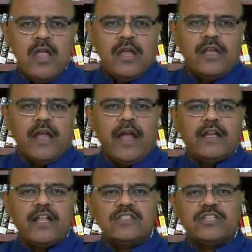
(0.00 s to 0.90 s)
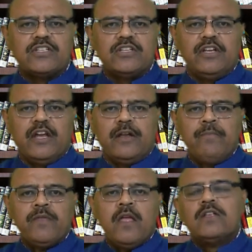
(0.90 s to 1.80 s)
In
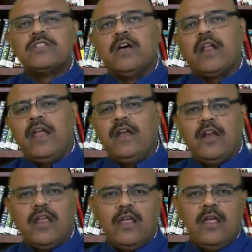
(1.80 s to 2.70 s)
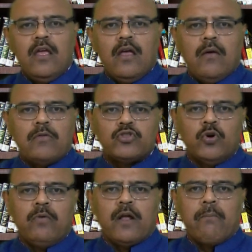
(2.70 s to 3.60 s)
1868, Sir Henry
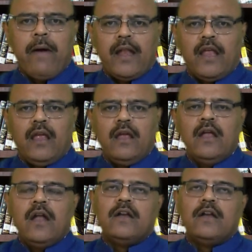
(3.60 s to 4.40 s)
Somer Mane